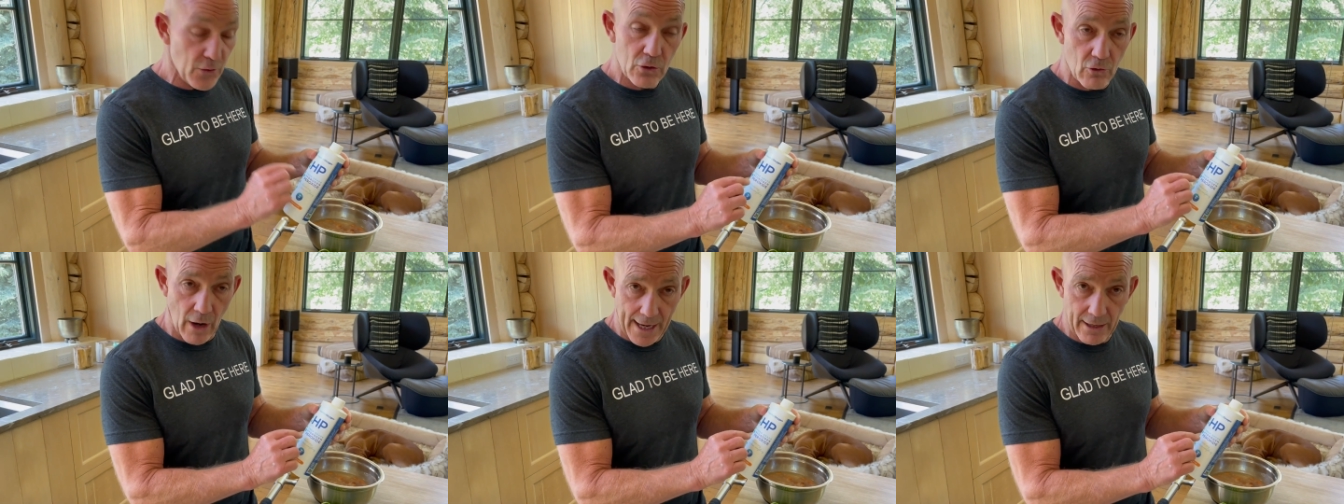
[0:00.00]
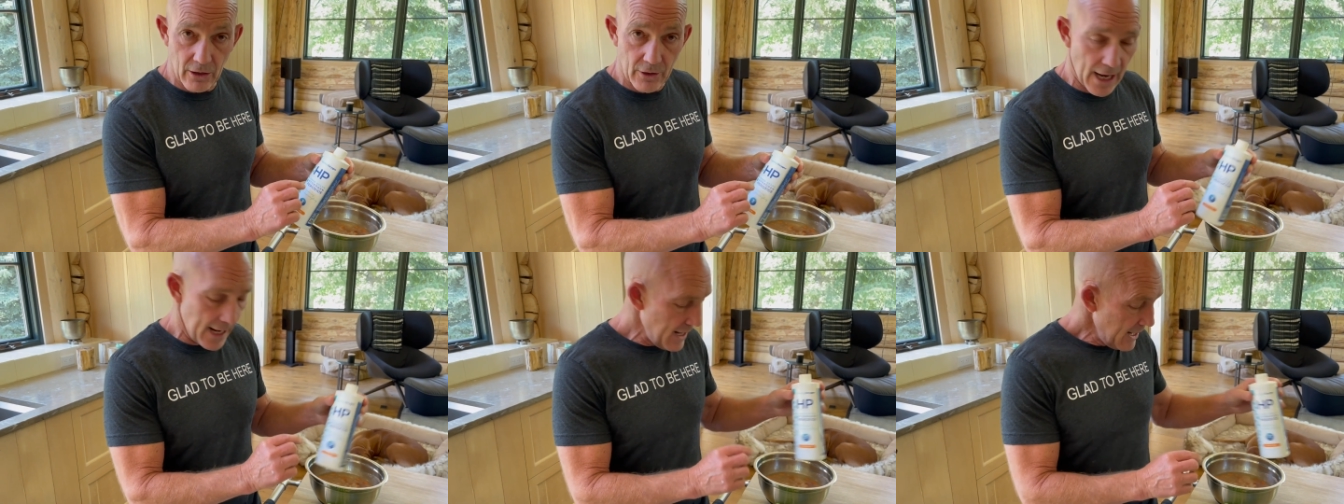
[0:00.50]
food grade,
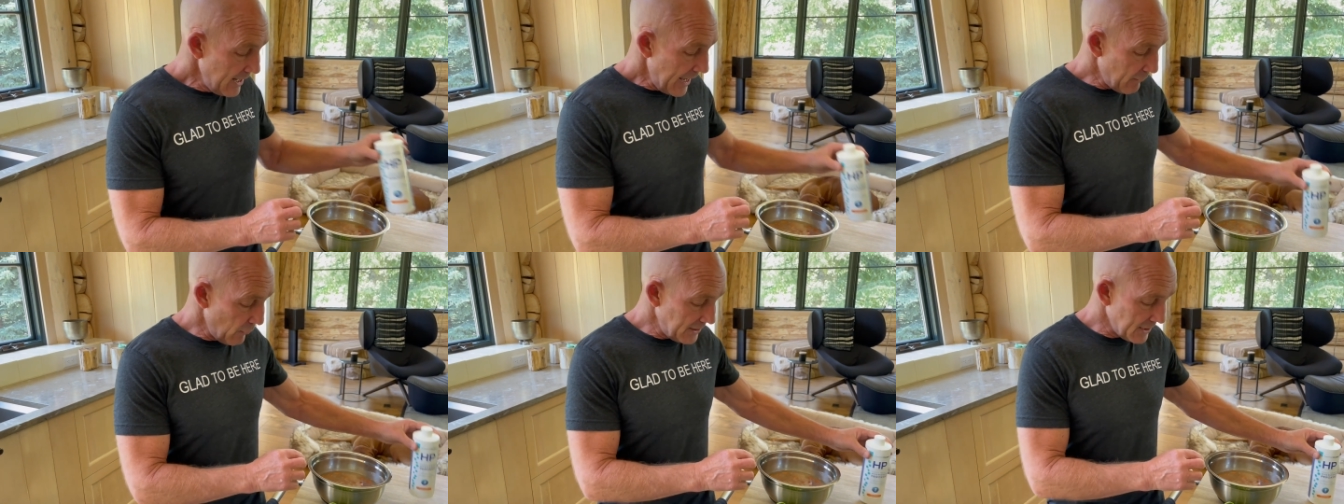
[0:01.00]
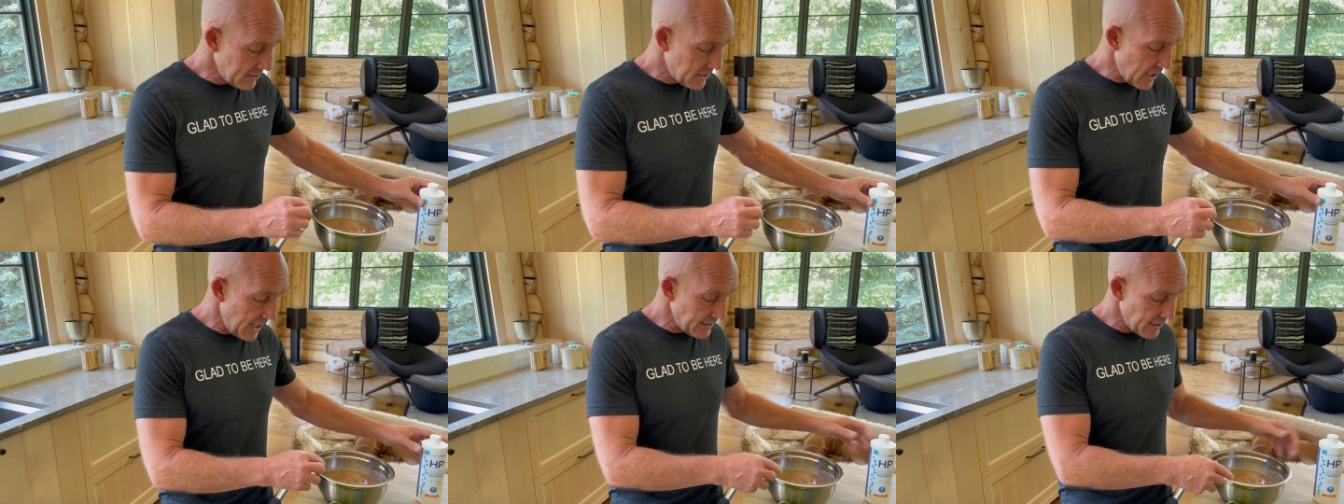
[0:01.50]
okay? And what this
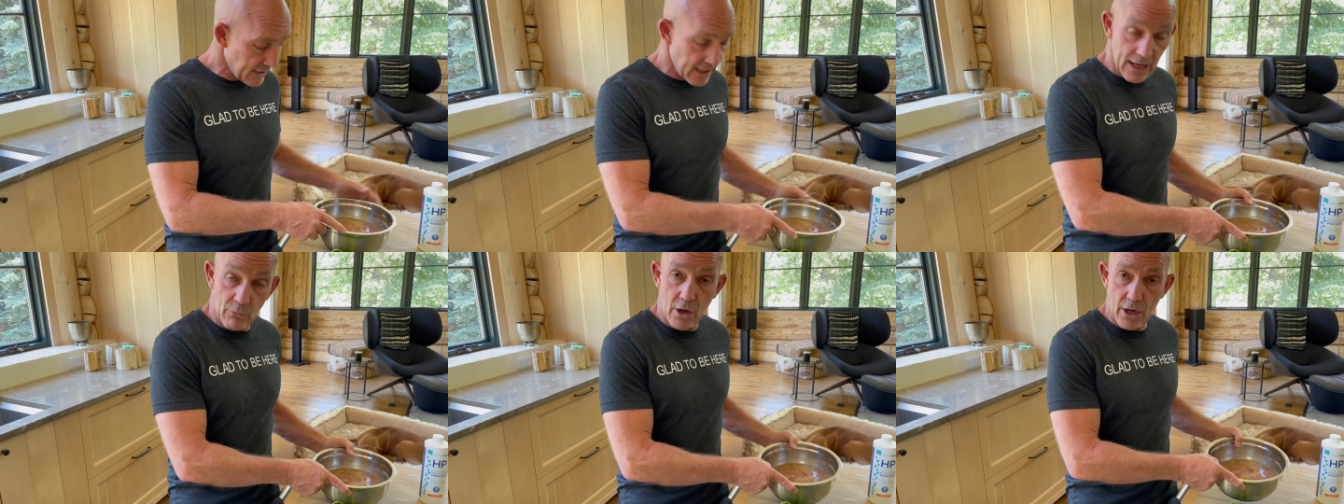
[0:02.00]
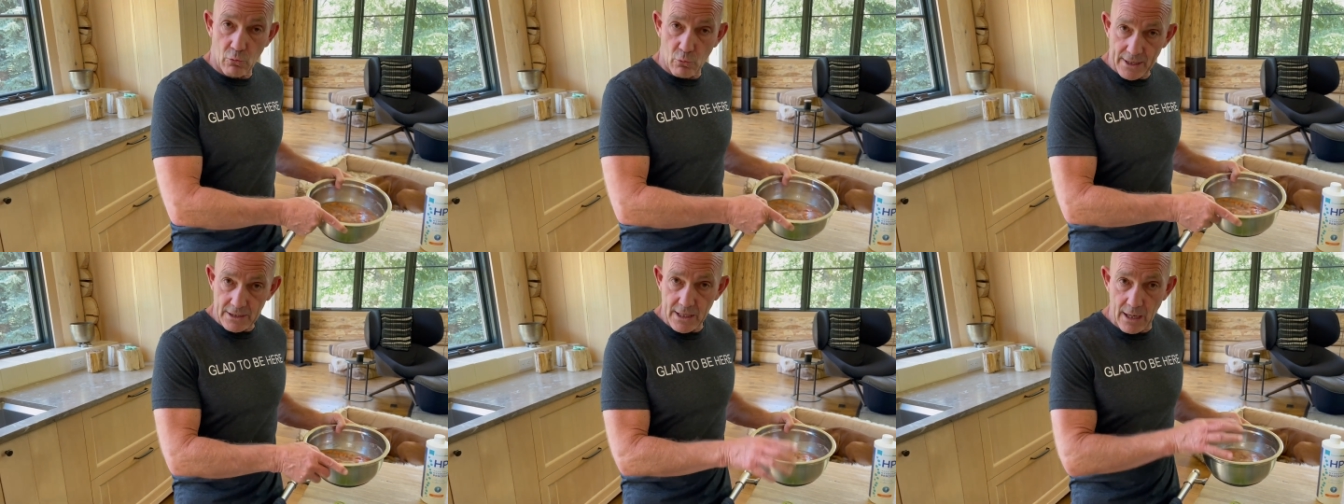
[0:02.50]
does is, and then we're gonna
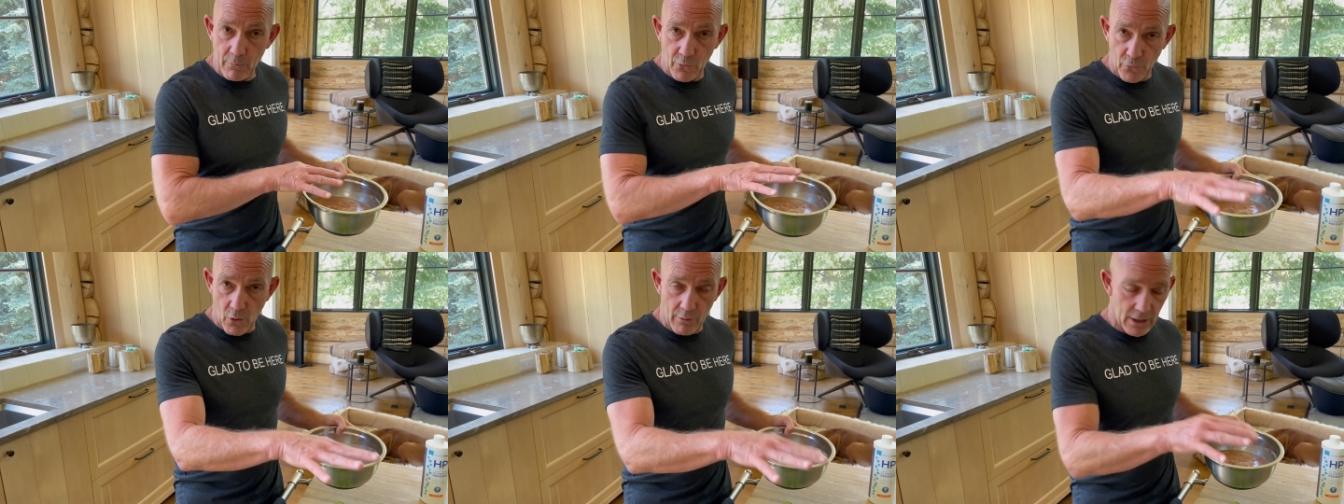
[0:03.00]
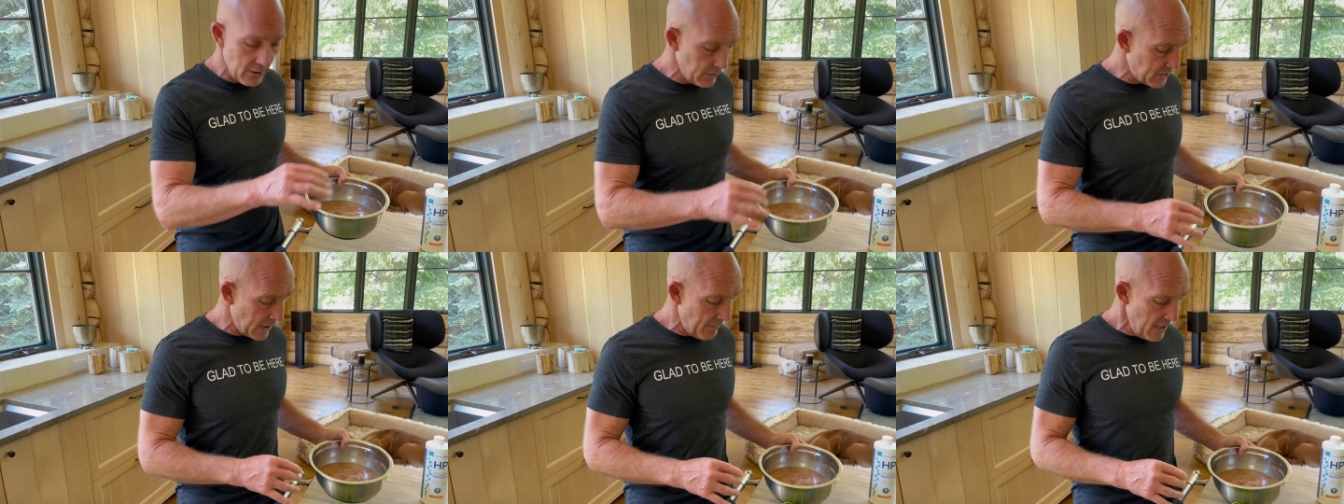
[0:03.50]
rinse them before we
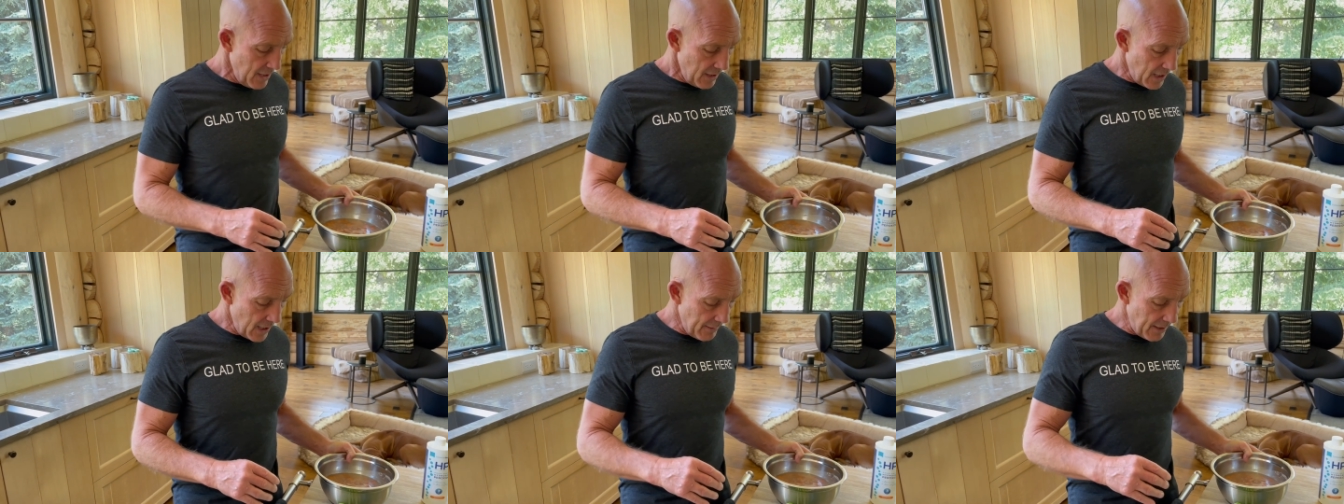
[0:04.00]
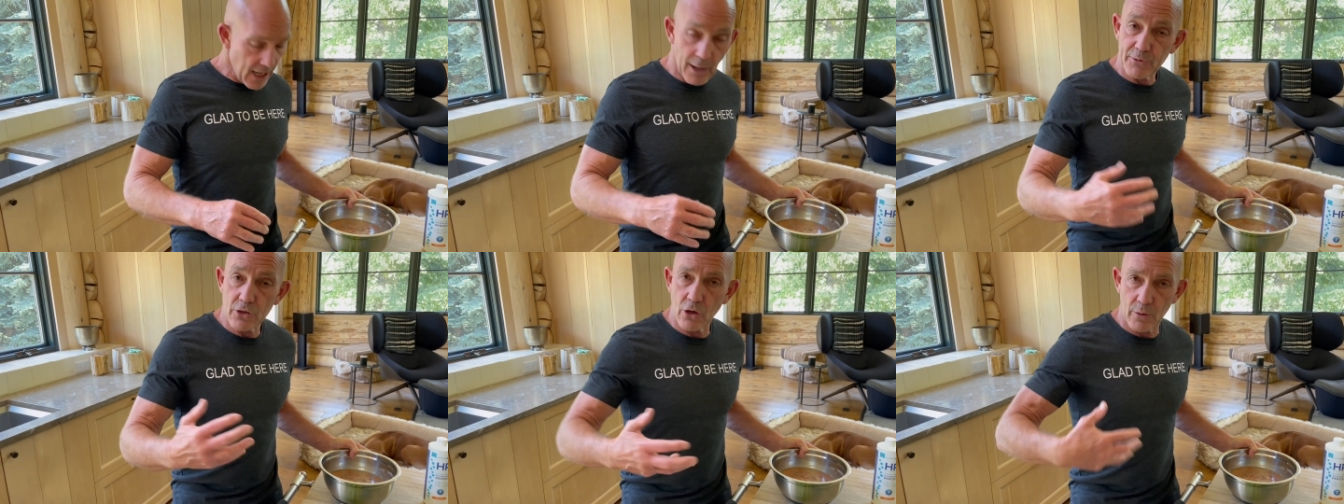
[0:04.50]
use them, um, it
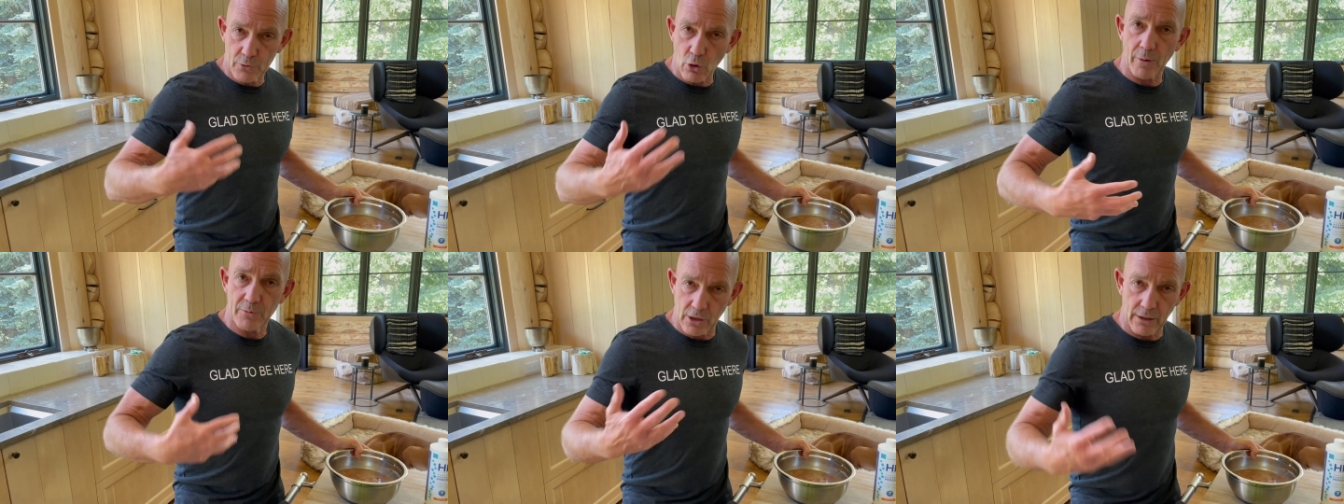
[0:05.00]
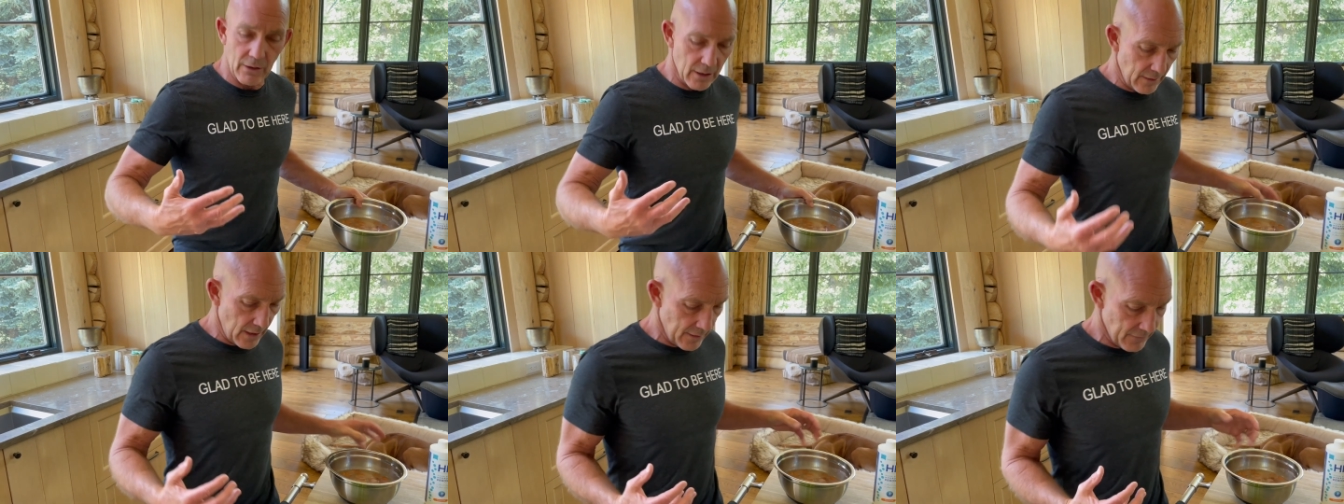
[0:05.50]
helps your absorption
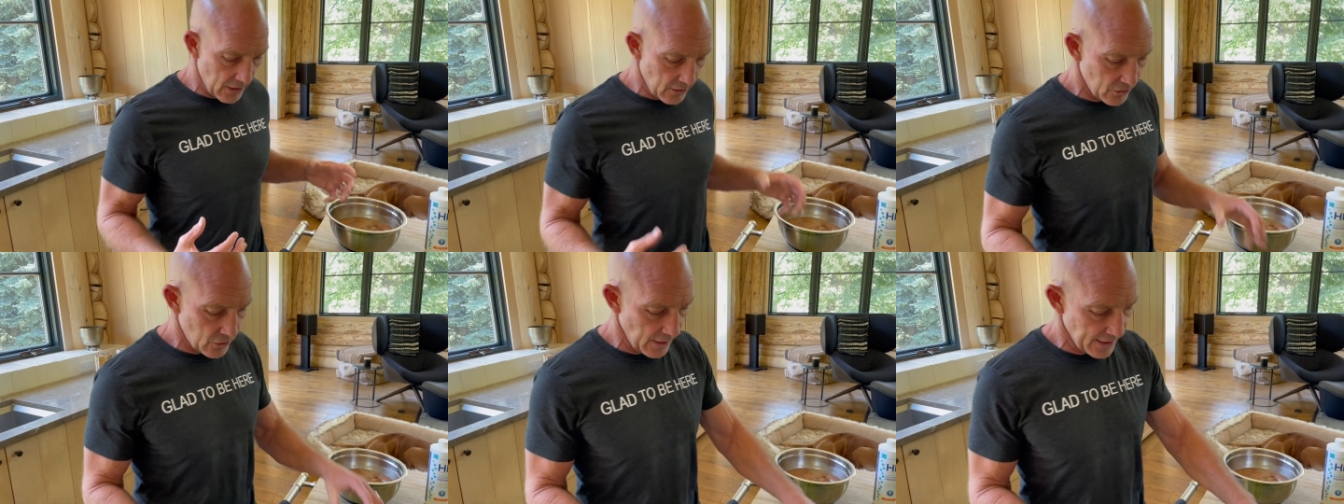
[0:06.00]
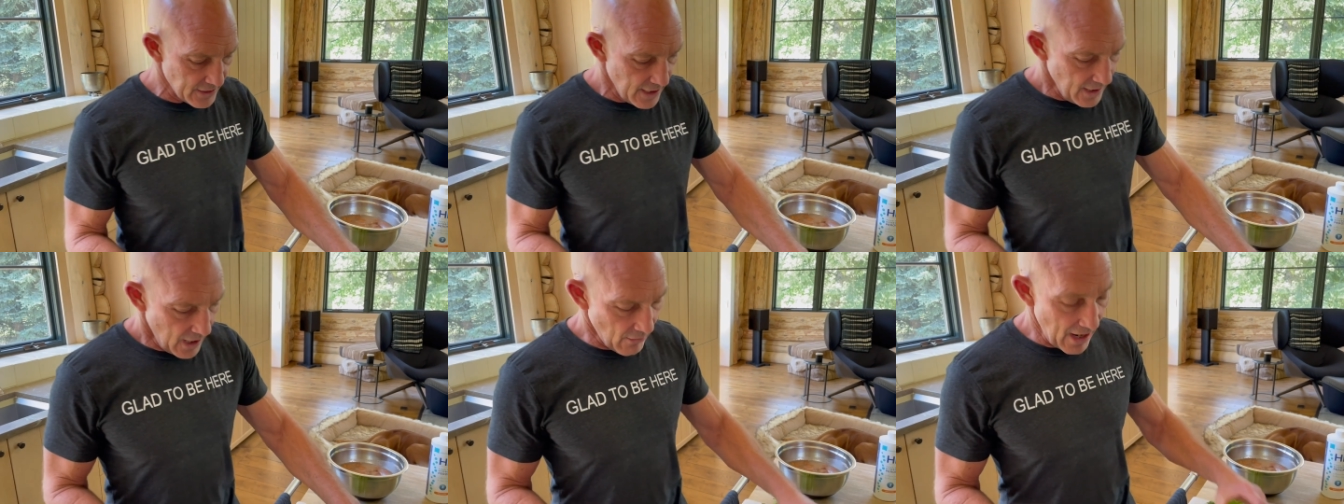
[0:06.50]
of, of the nutrients.
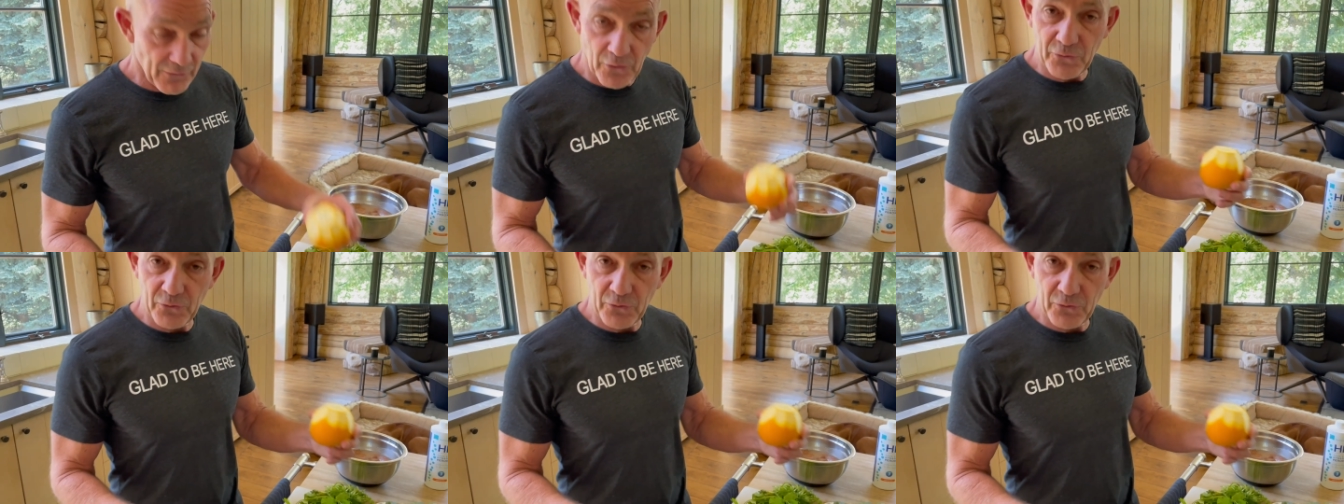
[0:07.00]
All right, for